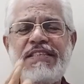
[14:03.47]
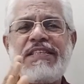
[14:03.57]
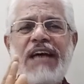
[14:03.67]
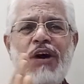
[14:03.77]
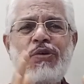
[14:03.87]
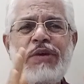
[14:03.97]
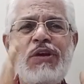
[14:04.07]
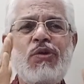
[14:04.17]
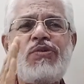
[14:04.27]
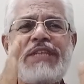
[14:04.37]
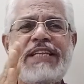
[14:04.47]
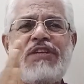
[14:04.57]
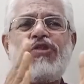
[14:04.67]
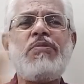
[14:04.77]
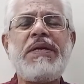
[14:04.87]
this is how he looks at
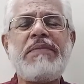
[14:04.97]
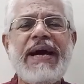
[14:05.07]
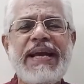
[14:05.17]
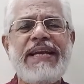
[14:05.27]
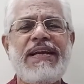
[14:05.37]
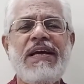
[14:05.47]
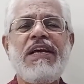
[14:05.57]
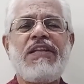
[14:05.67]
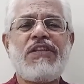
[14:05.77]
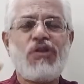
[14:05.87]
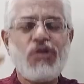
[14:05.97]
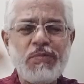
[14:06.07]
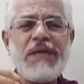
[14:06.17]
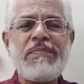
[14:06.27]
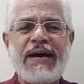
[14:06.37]
the human mind. The
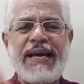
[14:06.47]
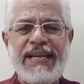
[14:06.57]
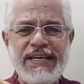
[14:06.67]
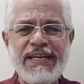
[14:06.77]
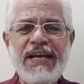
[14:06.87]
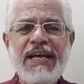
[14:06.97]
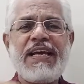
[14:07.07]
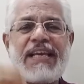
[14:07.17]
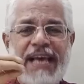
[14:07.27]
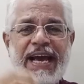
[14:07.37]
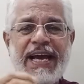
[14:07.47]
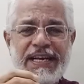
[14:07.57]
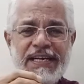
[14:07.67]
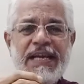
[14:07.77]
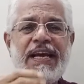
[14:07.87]
human mind
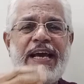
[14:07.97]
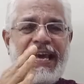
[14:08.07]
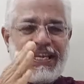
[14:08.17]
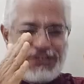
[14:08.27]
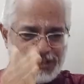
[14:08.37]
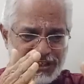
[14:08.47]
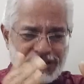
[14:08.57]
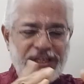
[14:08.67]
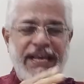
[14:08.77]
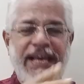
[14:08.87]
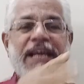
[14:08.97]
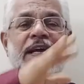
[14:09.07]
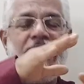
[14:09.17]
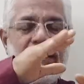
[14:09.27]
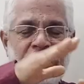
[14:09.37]
can exist
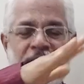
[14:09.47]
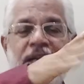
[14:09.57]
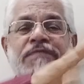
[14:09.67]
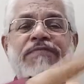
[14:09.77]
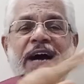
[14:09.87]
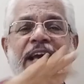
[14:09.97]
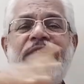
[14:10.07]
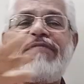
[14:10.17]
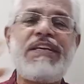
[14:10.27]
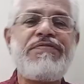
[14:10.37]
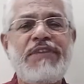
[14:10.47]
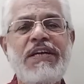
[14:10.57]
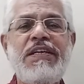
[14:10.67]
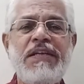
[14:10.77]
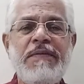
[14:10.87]
in five
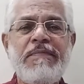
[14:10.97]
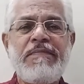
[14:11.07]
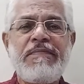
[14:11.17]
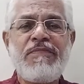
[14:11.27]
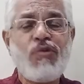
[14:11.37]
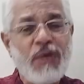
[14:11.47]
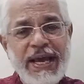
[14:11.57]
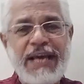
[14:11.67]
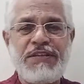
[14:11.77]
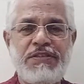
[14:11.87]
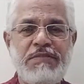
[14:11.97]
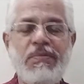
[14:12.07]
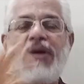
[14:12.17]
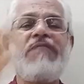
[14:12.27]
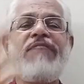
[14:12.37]
different ways,
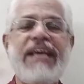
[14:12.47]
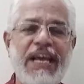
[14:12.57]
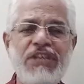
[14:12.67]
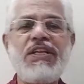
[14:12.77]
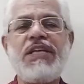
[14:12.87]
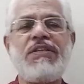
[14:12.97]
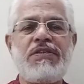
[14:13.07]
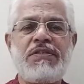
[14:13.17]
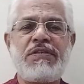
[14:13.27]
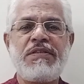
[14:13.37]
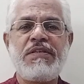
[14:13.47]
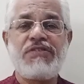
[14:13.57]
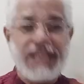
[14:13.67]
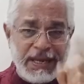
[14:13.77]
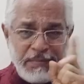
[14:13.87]
modifications.
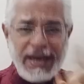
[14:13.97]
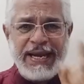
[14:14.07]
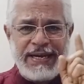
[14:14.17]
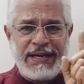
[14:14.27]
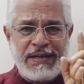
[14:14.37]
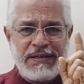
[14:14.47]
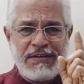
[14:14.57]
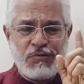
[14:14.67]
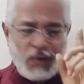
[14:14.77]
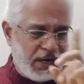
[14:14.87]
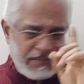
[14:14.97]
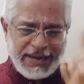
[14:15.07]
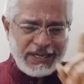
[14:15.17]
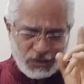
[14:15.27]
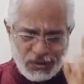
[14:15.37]
Same mind, one
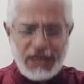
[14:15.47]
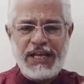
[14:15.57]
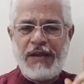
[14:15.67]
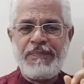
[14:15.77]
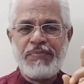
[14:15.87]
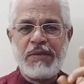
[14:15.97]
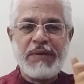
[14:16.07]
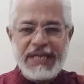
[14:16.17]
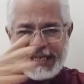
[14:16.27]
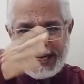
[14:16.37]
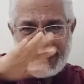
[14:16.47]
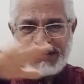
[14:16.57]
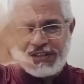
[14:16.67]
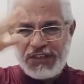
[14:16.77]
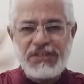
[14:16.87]
mind only, but it can
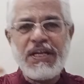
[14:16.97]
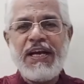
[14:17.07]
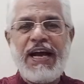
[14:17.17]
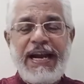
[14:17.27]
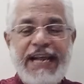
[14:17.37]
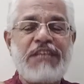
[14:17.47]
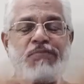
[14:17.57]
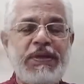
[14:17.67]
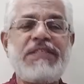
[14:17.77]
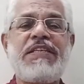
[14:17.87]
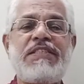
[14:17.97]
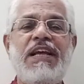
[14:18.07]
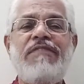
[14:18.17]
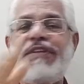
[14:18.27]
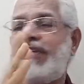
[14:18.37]
exist and express
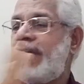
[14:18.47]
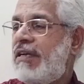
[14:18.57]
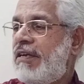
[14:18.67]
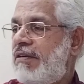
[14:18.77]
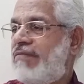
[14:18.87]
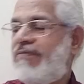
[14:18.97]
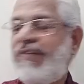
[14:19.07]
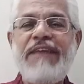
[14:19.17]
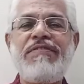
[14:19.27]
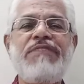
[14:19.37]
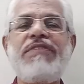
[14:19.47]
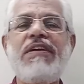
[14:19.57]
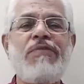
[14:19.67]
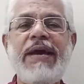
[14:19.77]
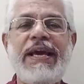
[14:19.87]
itself in five
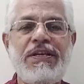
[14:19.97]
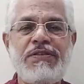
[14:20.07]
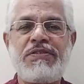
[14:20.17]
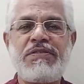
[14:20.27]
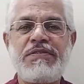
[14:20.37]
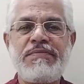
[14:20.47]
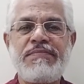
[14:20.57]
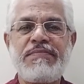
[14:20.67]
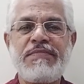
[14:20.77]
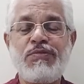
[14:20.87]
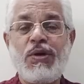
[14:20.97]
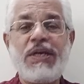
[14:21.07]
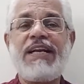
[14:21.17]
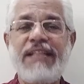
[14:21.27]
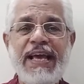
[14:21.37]
different ways. What
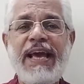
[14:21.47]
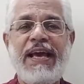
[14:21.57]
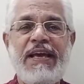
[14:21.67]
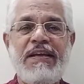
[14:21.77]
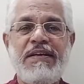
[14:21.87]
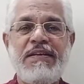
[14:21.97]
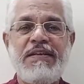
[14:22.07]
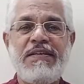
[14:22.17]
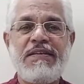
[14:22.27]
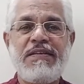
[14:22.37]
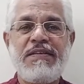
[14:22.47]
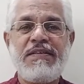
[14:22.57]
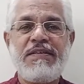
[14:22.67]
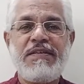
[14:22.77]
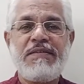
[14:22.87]
are they?
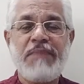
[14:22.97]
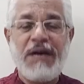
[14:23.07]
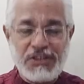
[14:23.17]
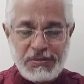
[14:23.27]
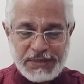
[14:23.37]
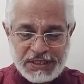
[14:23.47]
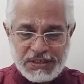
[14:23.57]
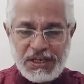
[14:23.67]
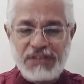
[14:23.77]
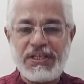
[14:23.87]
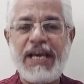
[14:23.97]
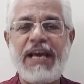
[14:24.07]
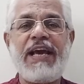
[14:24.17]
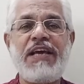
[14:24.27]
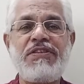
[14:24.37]
Maharishi Patanjali
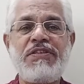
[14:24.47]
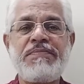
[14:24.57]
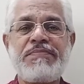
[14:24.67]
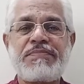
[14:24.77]
says,